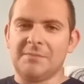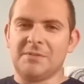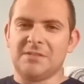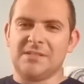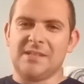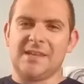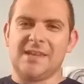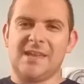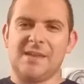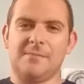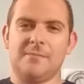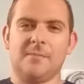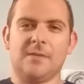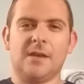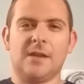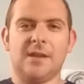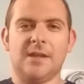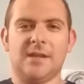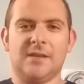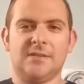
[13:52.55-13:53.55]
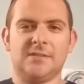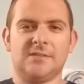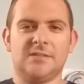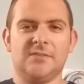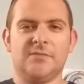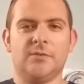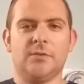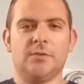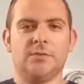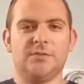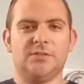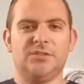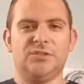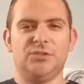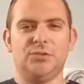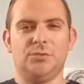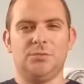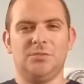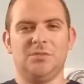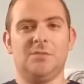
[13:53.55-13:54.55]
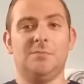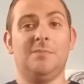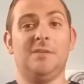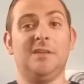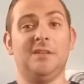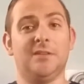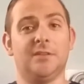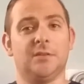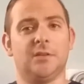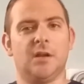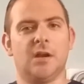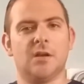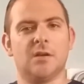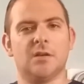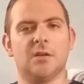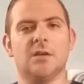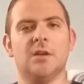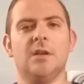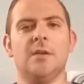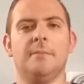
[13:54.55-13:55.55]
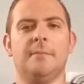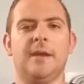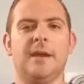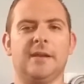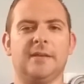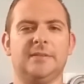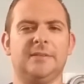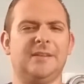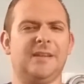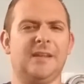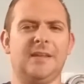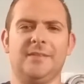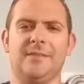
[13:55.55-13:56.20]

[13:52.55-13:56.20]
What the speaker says: because that game kind of had its difficulty tuned to be a little harder back in the day,